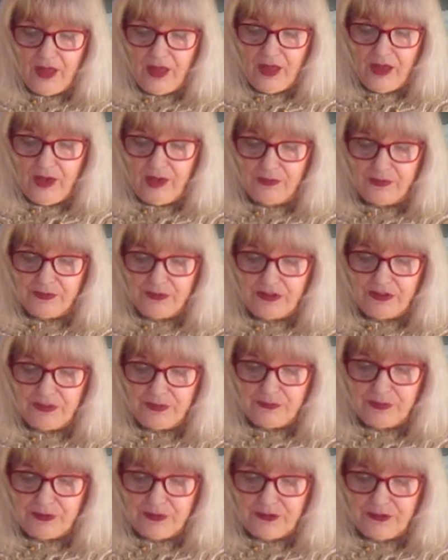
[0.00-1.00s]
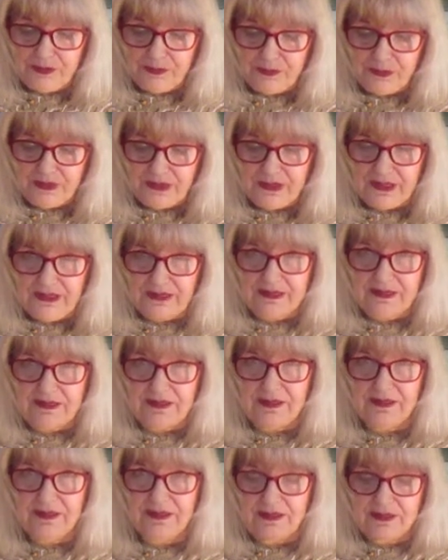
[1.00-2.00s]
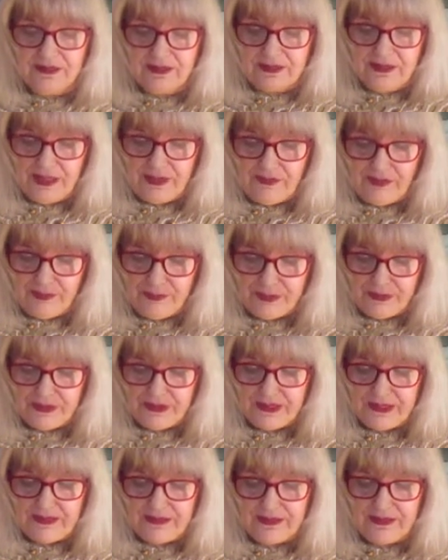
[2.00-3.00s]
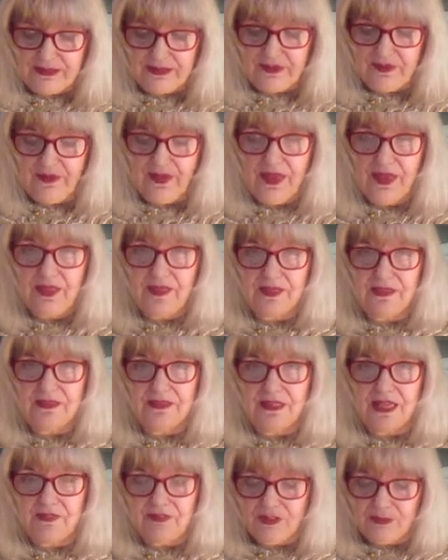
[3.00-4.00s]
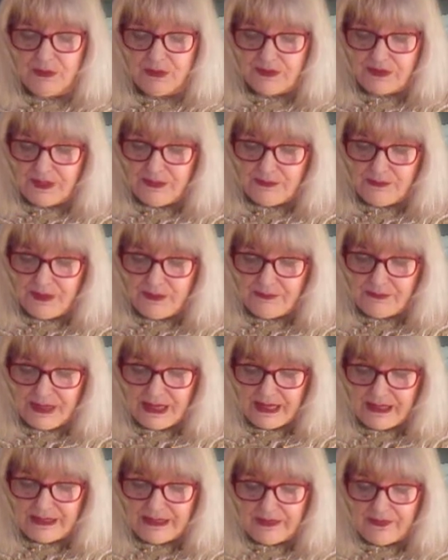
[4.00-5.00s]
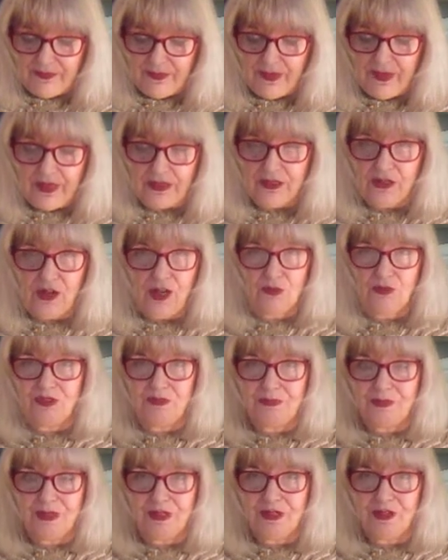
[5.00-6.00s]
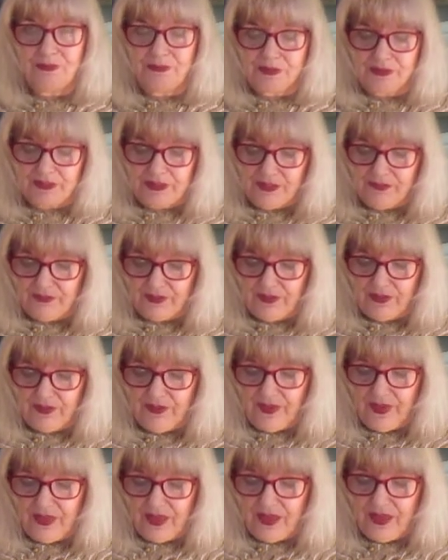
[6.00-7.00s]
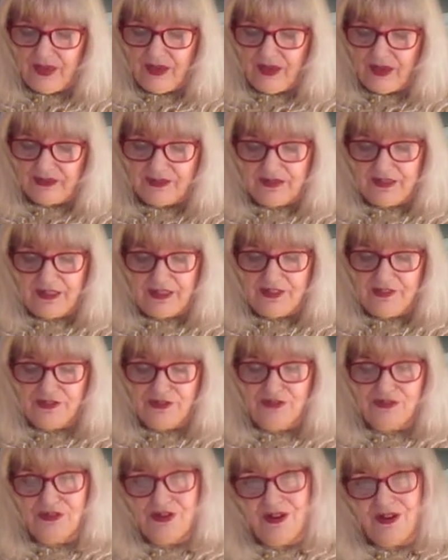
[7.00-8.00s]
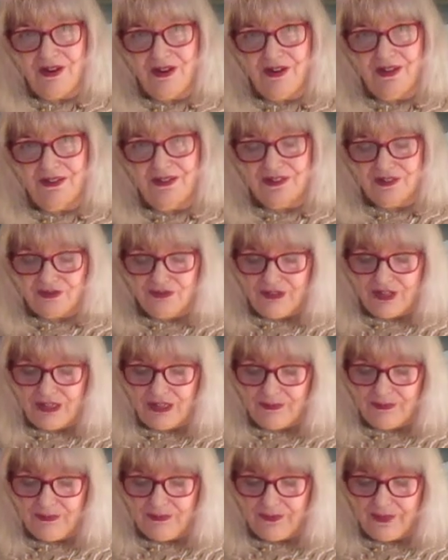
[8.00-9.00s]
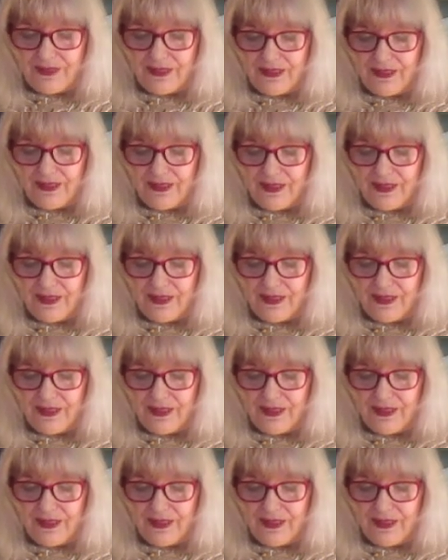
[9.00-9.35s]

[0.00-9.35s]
I was spirit possessed, devil possessed. The devil was in my body, and I would become the devil. I started to cry and scream, "Get